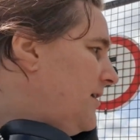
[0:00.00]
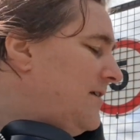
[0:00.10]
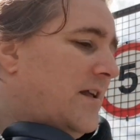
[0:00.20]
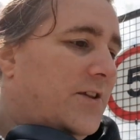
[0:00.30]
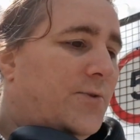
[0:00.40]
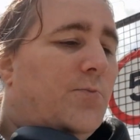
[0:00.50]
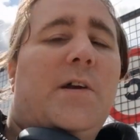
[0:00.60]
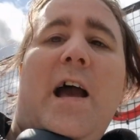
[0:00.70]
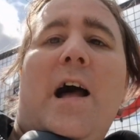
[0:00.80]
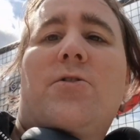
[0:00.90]
since
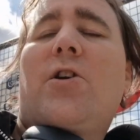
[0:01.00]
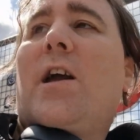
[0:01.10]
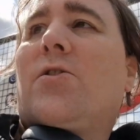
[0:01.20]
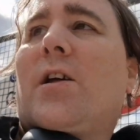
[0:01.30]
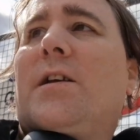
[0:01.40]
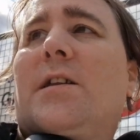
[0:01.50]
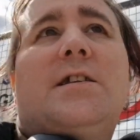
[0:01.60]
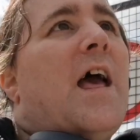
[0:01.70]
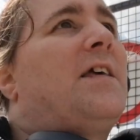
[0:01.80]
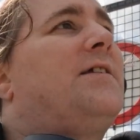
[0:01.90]
we can't change any of
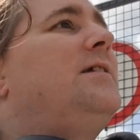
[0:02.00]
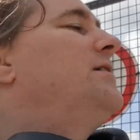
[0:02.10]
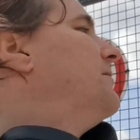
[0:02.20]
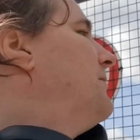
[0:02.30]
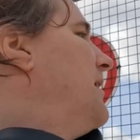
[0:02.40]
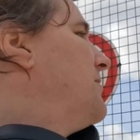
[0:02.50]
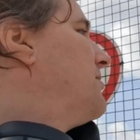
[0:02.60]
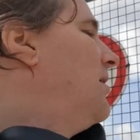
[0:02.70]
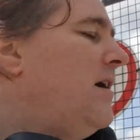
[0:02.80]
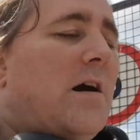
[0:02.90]
the destinies of
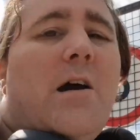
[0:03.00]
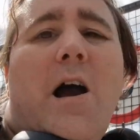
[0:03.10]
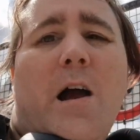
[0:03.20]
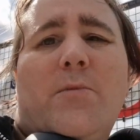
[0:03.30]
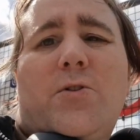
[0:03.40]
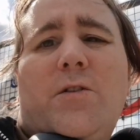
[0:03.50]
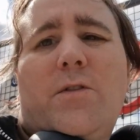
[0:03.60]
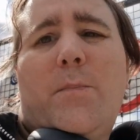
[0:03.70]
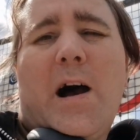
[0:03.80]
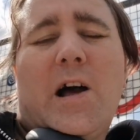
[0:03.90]
it, how much
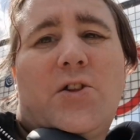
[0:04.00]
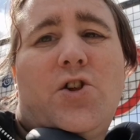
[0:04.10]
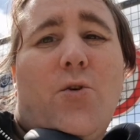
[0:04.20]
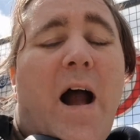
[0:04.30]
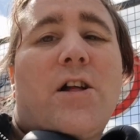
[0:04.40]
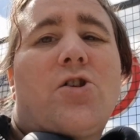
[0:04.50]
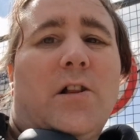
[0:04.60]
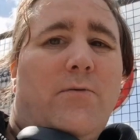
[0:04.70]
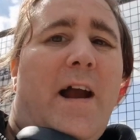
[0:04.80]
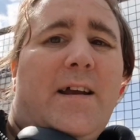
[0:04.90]
of the parts do you
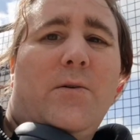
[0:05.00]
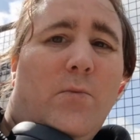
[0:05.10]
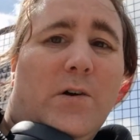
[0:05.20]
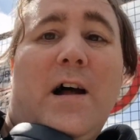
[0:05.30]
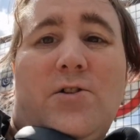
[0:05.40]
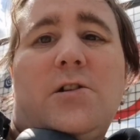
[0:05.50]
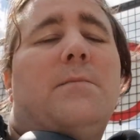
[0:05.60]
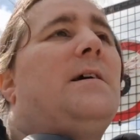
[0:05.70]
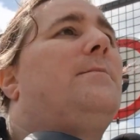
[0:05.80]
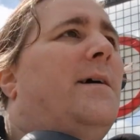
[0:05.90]
actually reckon will
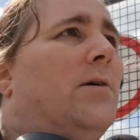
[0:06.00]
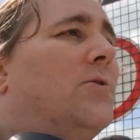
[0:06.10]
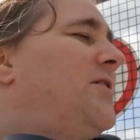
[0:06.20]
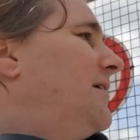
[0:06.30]
actually be built?